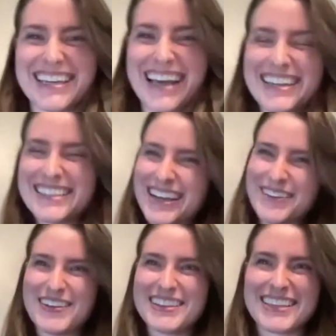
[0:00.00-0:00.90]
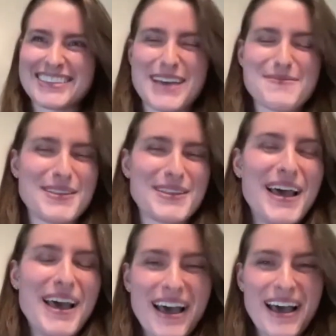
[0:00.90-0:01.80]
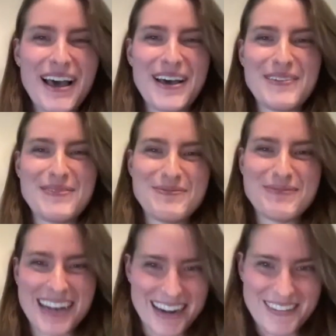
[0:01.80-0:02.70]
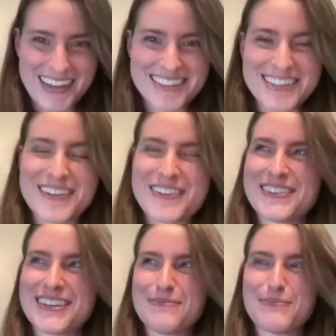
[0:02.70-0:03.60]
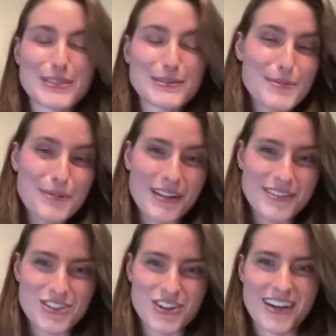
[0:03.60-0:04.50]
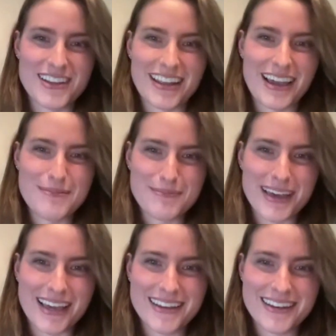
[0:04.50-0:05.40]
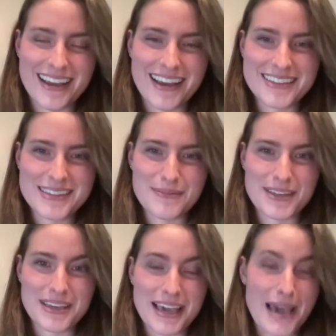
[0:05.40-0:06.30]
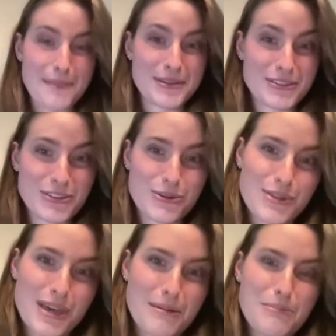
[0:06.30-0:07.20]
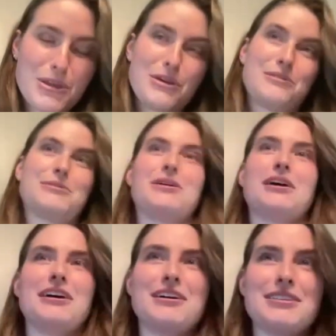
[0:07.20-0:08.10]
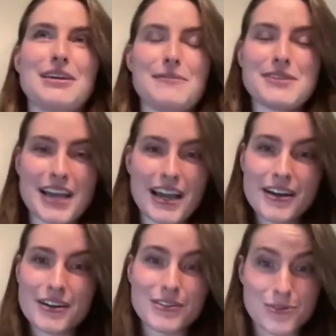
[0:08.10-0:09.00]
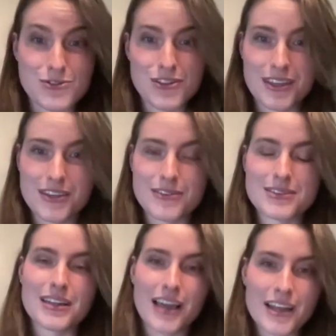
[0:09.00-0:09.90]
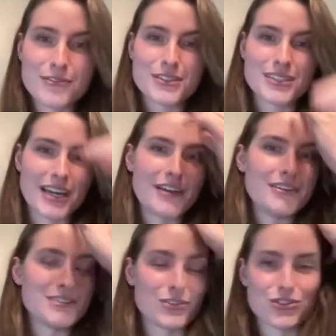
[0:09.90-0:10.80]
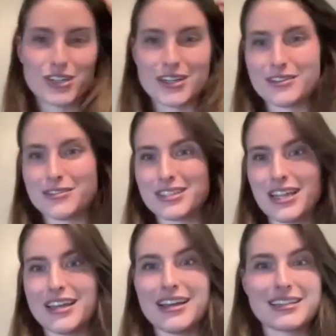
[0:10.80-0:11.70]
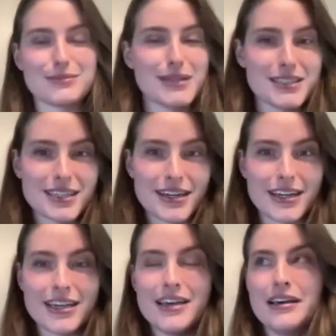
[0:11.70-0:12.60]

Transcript: I did not want that to happen. But anyway, so most people on the trail that I met had something happen to them. They retired usually. There's a lot of retirees on trail. There's a lot of ex-military.